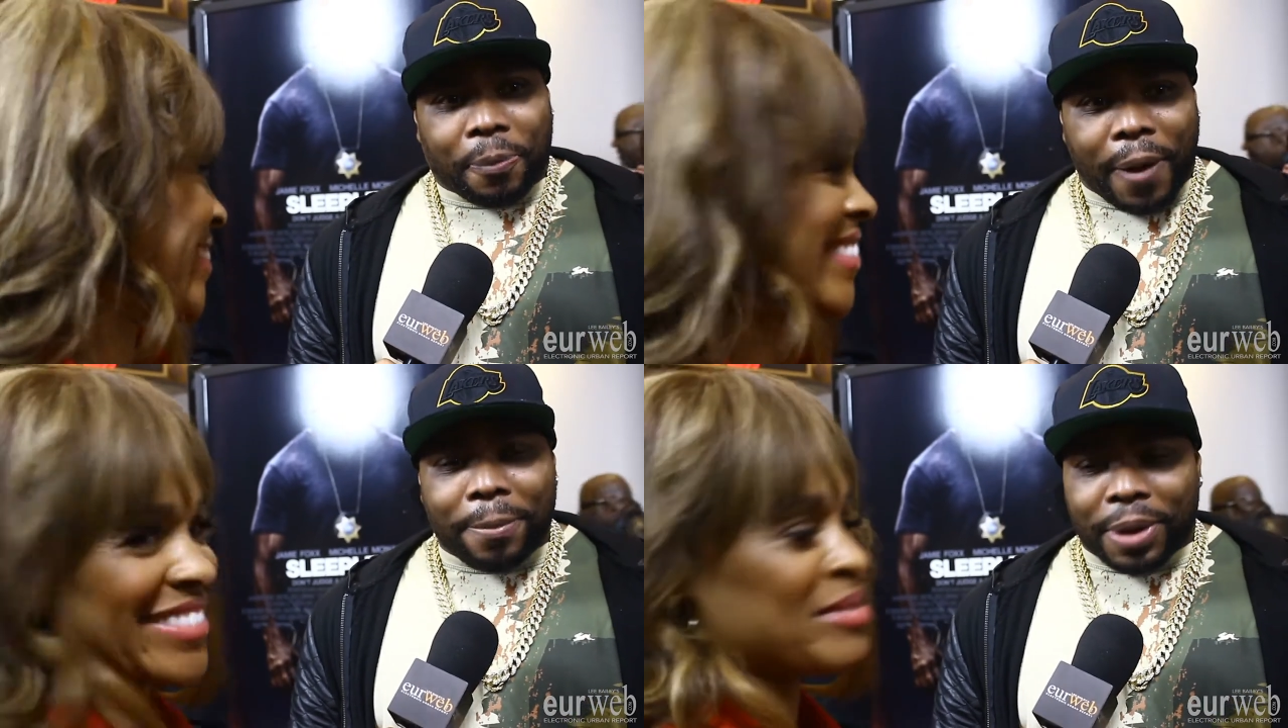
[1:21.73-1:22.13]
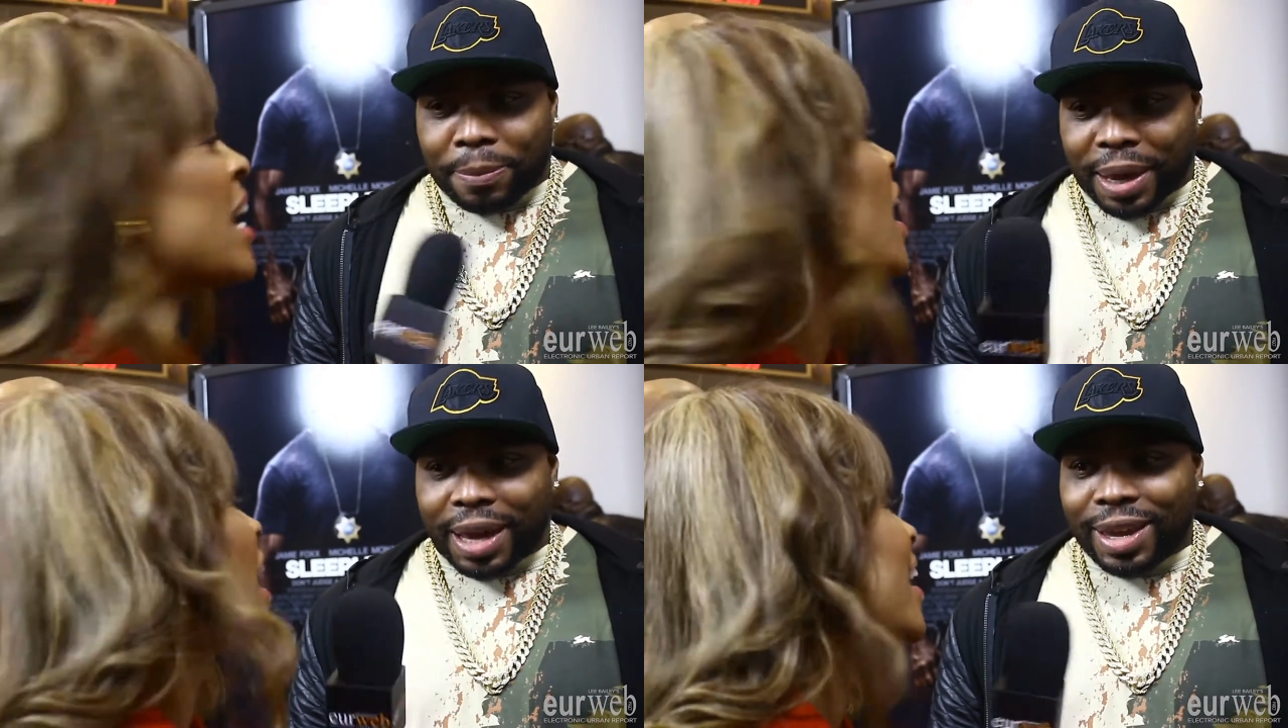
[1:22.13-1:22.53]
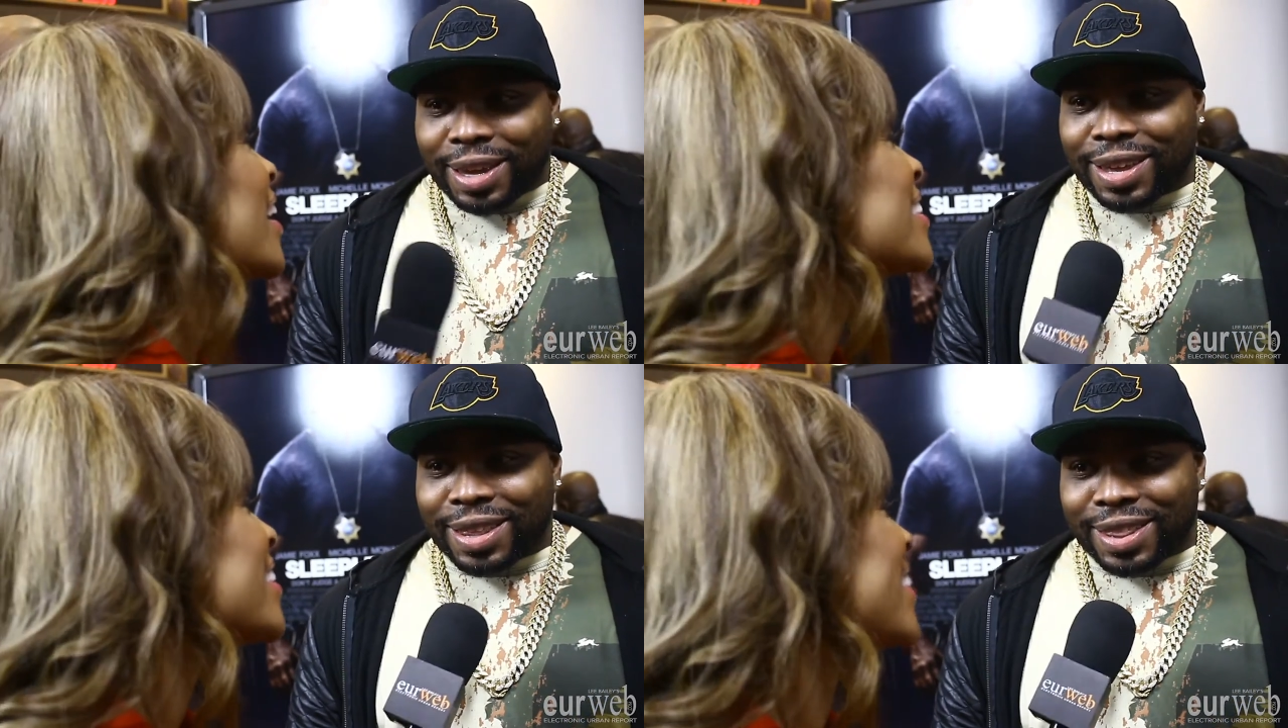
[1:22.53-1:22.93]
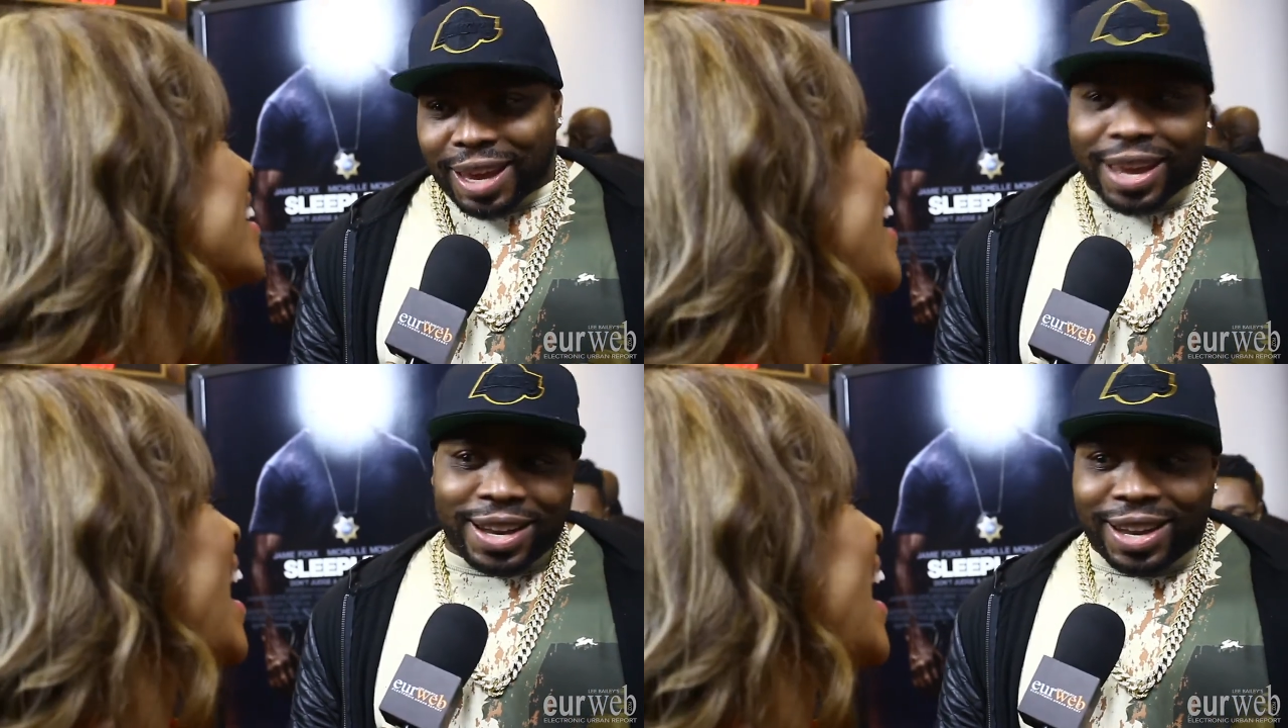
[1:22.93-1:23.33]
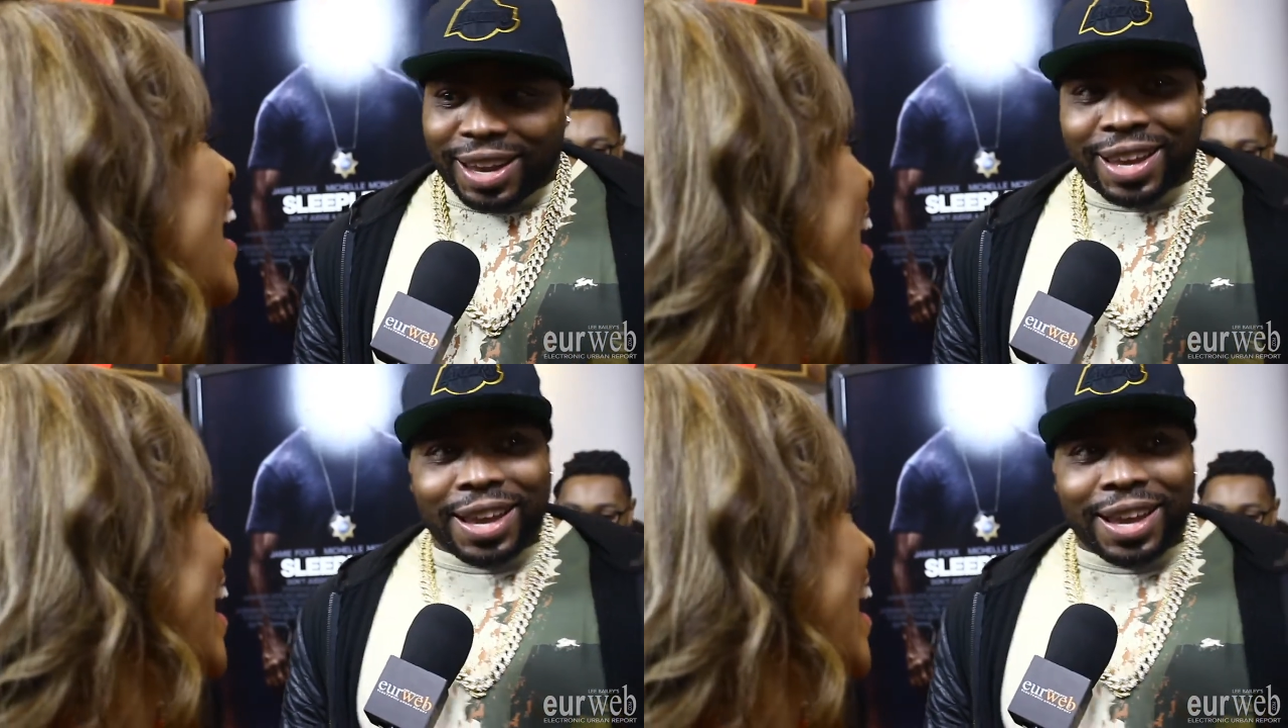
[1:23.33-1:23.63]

probably Be me. Honest. Then,